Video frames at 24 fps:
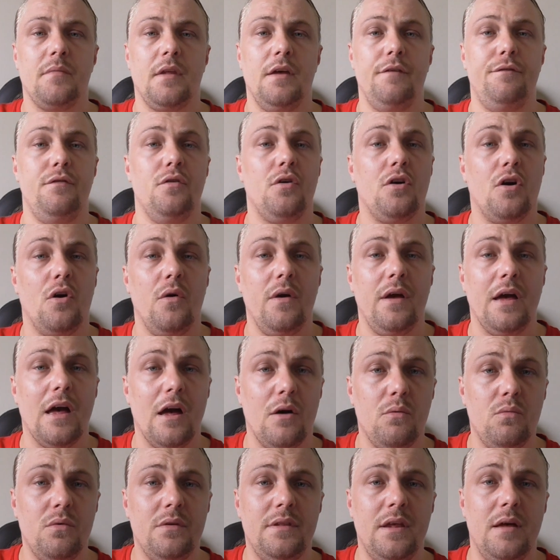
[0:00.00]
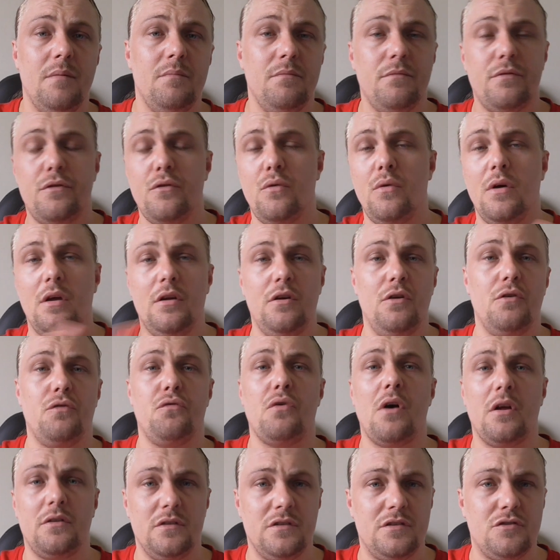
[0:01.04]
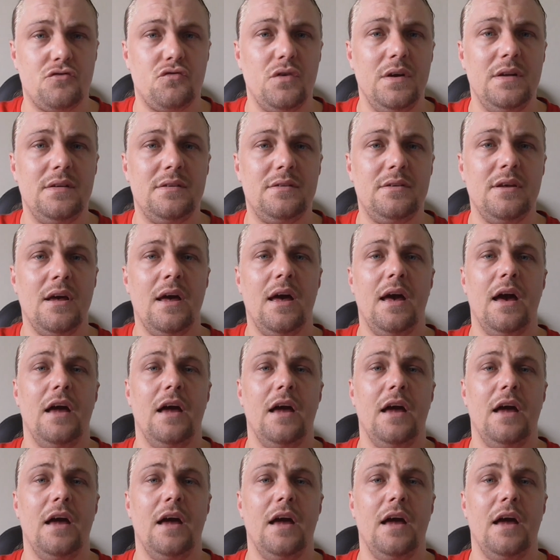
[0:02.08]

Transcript: if you're going out with them throughout the streets